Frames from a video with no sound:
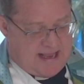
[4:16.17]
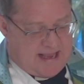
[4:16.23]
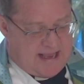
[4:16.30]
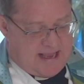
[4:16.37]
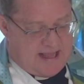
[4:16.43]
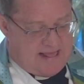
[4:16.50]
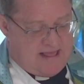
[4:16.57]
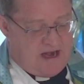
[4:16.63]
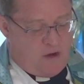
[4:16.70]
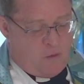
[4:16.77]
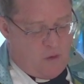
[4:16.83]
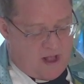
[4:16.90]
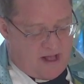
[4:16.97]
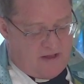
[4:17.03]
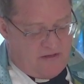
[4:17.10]
Their
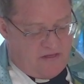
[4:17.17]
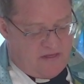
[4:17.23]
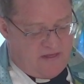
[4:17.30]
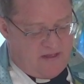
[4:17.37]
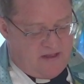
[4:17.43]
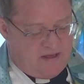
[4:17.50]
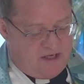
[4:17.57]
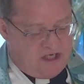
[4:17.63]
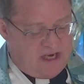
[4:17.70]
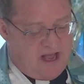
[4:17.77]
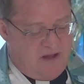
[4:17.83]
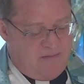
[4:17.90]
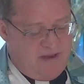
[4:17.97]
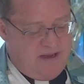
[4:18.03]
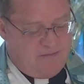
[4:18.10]
wealth shall
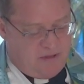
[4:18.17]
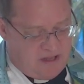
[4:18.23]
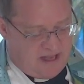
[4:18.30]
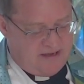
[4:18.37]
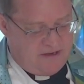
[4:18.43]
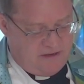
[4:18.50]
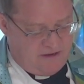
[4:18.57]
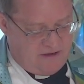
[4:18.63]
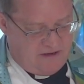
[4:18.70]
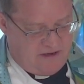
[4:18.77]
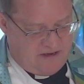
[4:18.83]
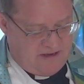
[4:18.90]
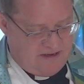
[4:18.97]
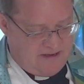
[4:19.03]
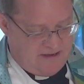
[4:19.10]
be plundered,
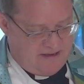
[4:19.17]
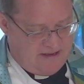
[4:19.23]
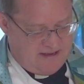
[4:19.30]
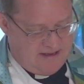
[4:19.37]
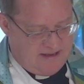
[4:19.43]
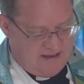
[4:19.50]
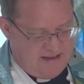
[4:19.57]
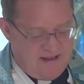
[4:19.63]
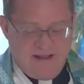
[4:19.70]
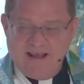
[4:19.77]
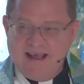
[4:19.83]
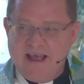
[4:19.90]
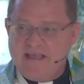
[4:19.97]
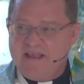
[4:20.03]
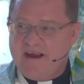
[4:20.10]

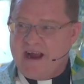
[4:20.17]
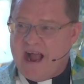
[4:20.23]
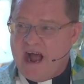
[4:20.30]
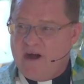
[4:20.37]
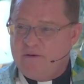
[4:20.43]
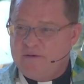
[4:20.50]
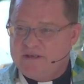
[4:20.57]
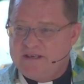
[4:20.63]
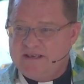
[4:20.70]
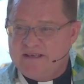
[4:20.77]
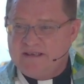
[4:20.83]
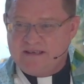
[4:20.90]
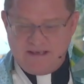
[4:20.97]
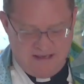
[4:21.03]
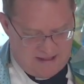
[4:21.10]
and their
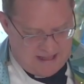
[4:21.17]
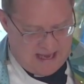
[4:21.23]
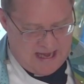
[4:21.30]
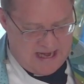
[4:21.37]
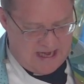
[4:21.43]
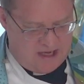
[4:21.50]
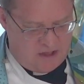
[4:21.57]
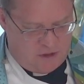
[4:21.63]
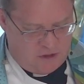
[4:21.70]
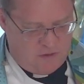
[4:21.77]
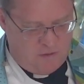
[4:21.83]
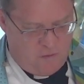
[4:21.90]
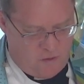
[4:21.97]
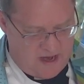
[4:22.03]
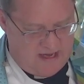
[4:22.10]
houses laid to
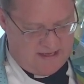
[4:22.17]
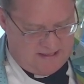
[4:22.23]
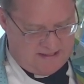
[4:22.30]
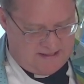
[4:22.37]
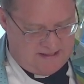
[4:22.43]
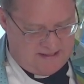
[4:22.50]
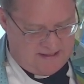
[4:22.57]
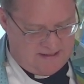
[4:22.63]
waste.